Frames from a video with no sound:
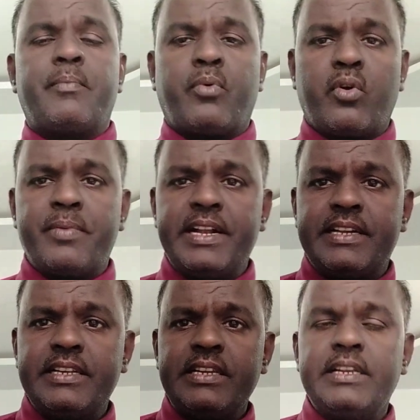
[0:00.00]

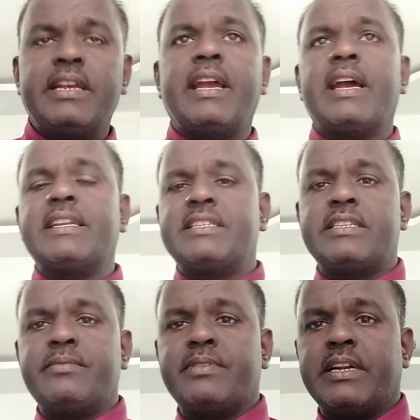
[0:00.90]
probability and
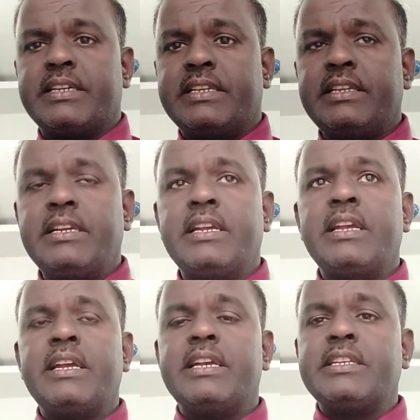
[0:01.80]
severity
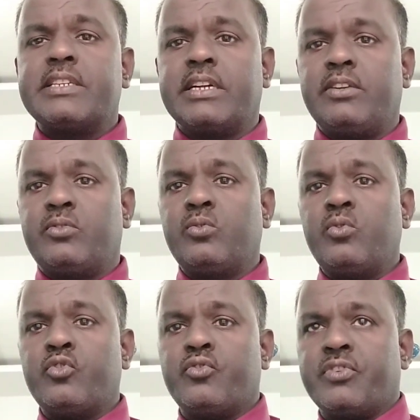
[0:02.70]
is equal to
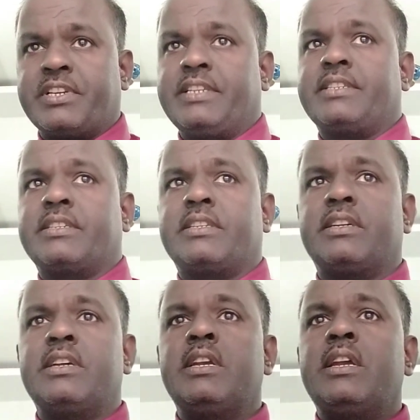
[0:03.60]
risk.
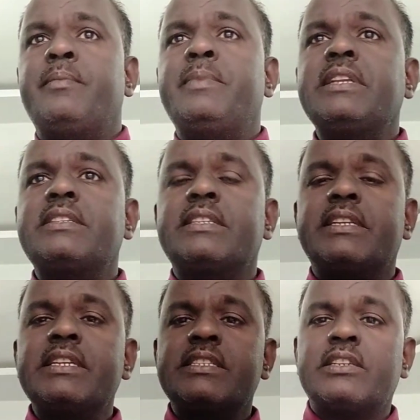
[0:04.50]
Means
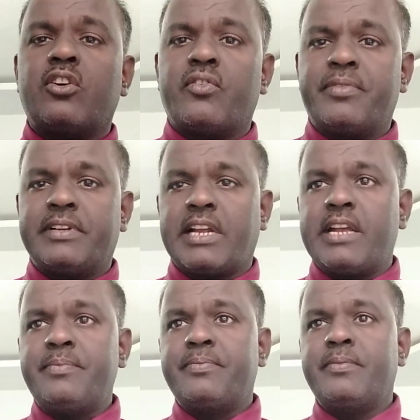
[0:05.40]
risk of
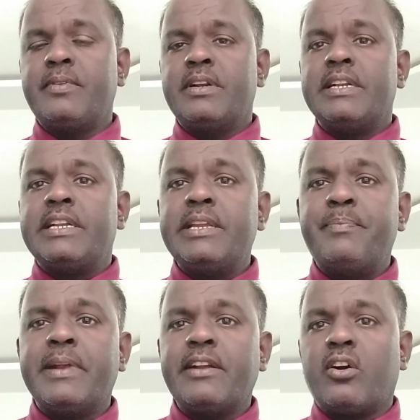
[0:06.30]
type
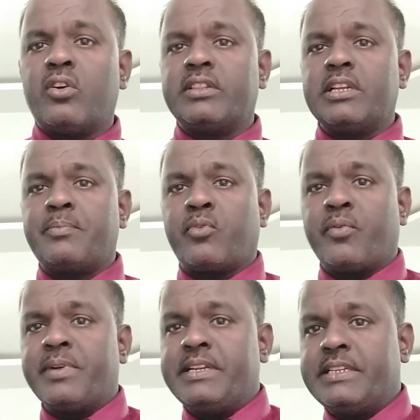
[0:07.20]
depend on the
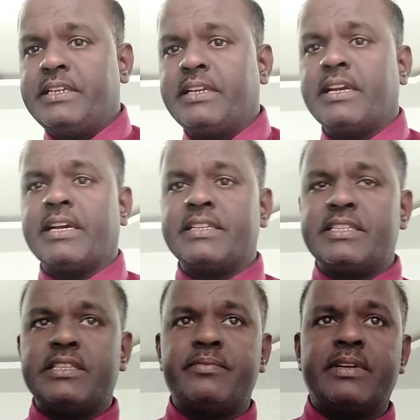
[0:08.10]
probability and
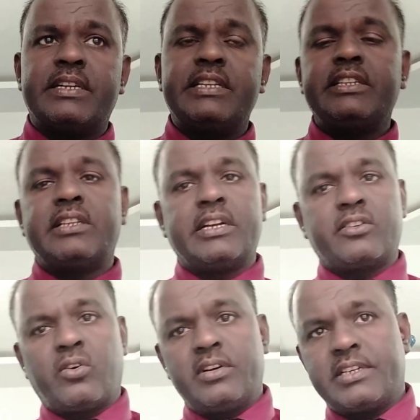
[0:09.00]
severity,
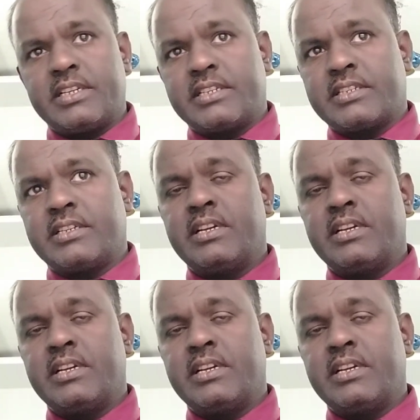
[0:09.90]
that called risk.